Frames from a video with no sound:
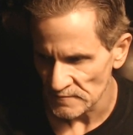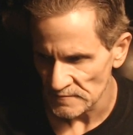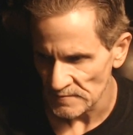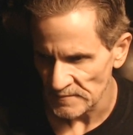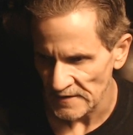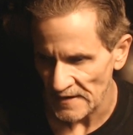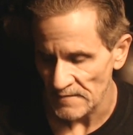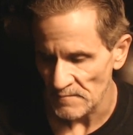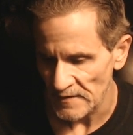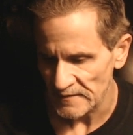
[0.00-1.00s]
I mean, I
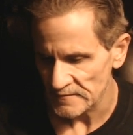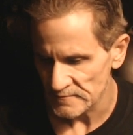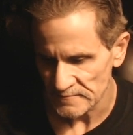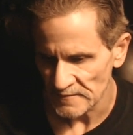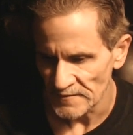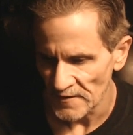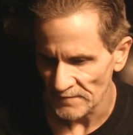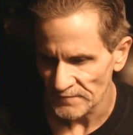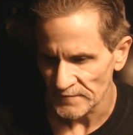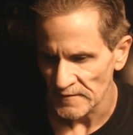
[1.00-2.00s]
didn't make enough,
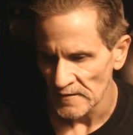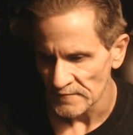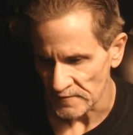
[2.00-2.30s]
the